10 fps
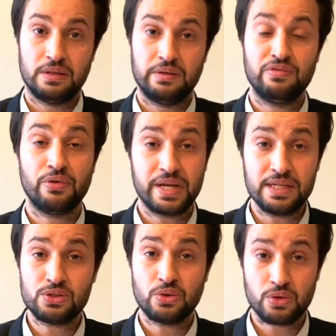For
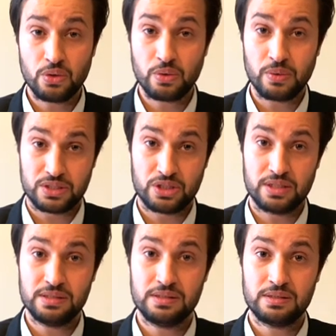yes or no
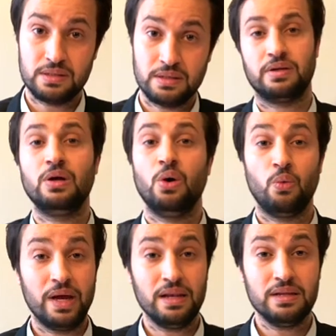questions,
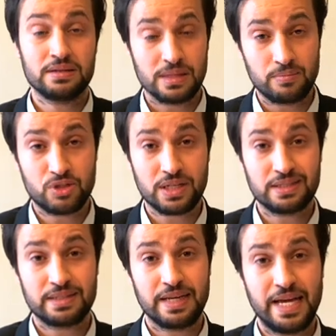will,
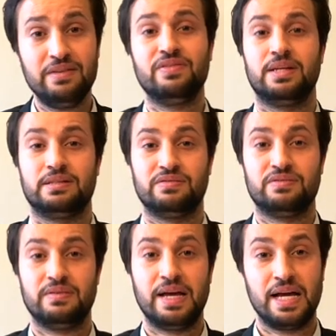subject, infinitive.
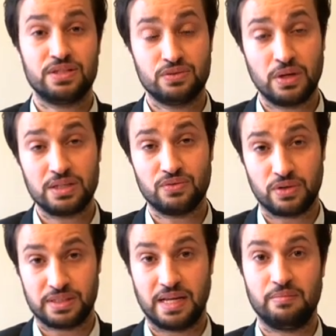As for
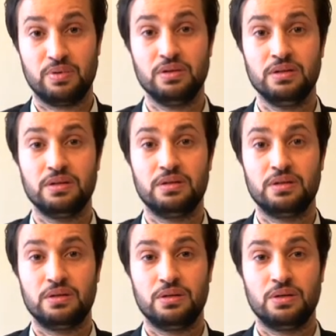example,
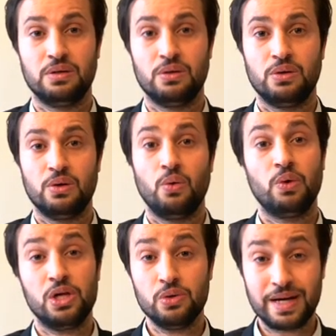
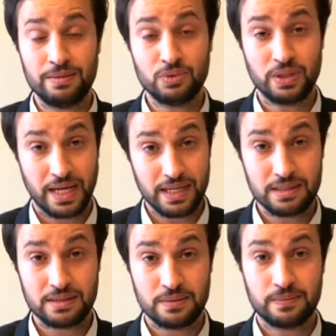will you come tonight?